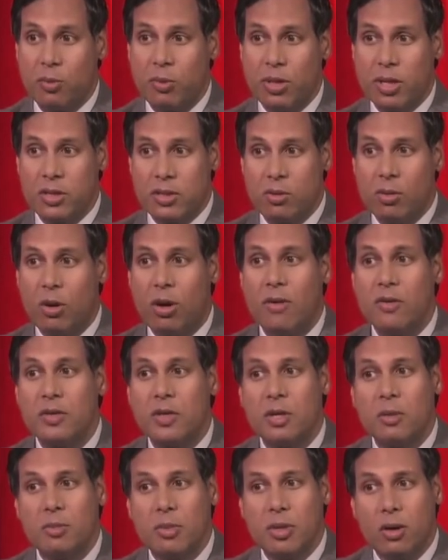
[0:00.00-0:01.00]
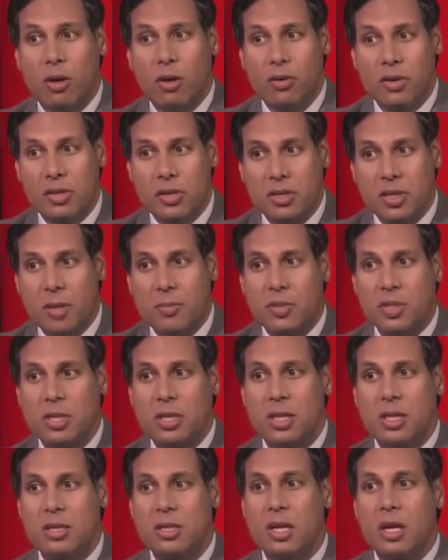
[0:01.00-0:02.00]
because there will all of a sudden be all these
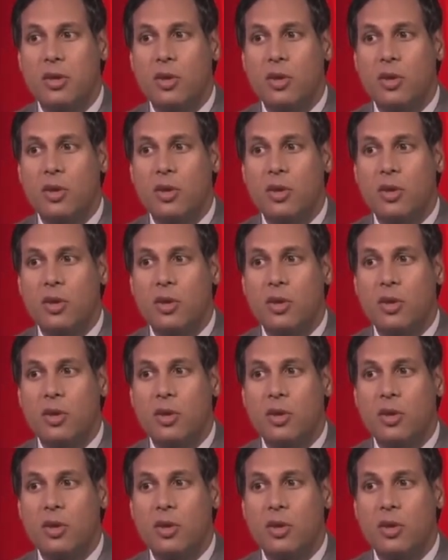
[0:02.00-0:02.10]
subsidies,